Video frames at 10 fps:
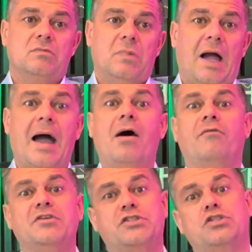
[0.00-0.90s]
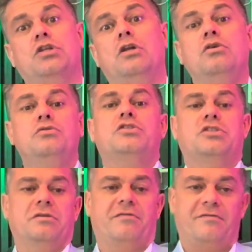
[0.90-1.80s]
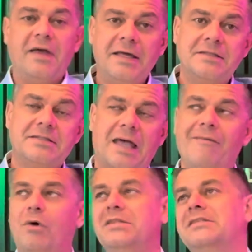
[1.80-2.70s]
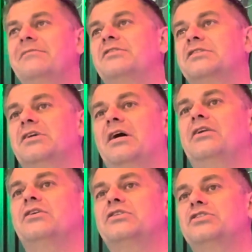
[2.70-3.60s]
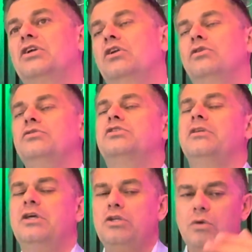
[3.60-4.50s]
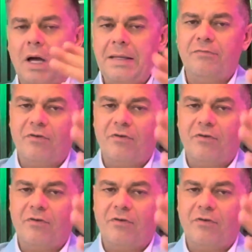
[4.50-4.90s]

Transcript: how the solution fits, and once they've decided on a solution, that you aim for